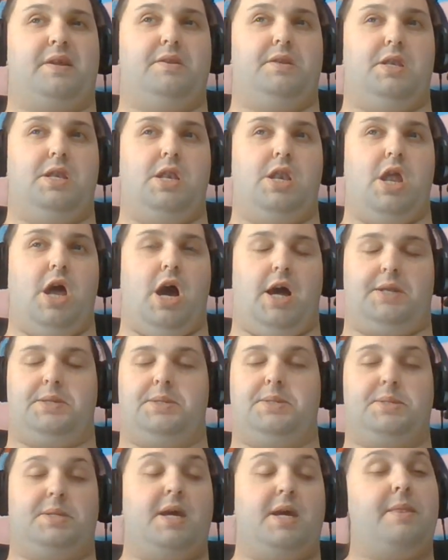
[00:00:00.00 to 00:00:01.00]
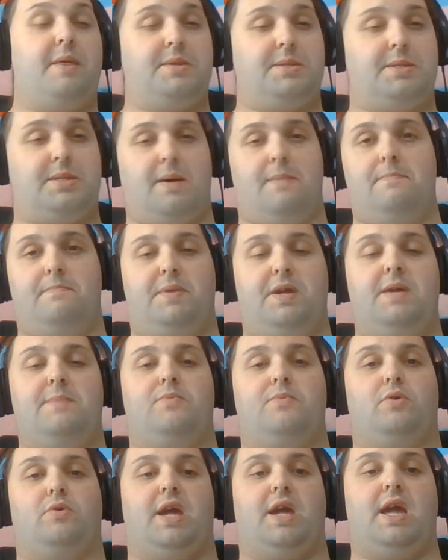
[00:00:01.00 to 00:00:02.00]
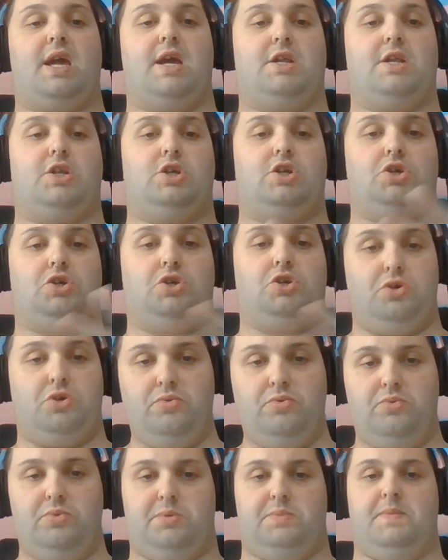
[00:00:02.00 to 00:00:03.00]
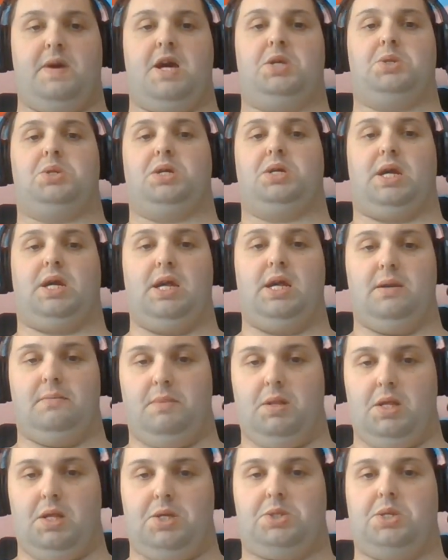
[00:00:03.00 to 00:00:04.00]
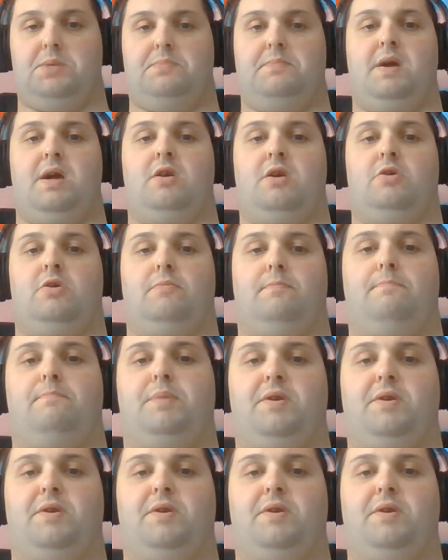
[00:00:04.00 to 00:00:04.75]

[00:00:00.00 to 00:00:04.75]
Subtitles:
Not to say that some people can't use magic in a malicious manner,